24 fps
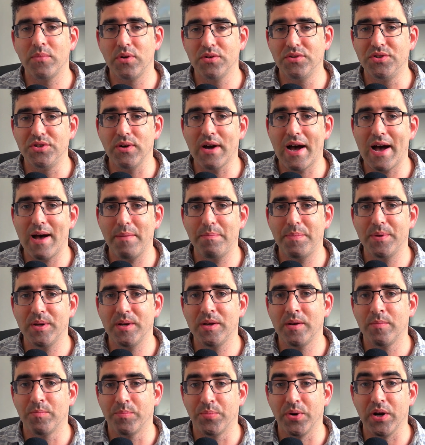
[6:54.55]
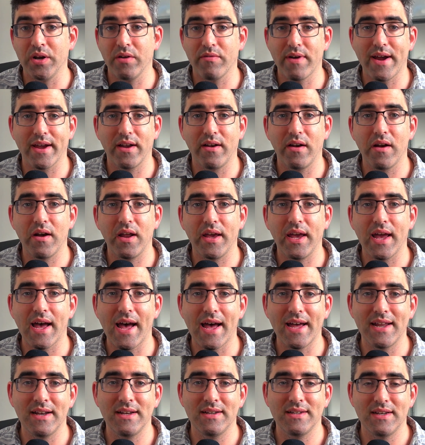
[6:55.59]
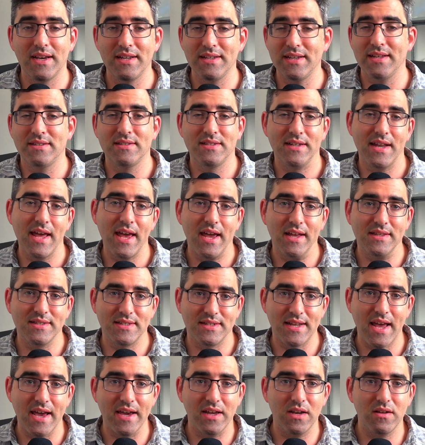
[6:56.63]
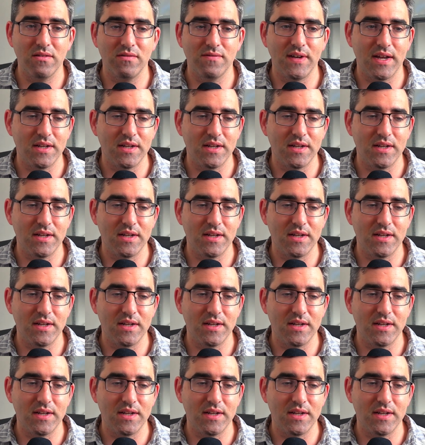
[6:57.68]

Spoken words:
do happen pretty regularly. And it's a negative.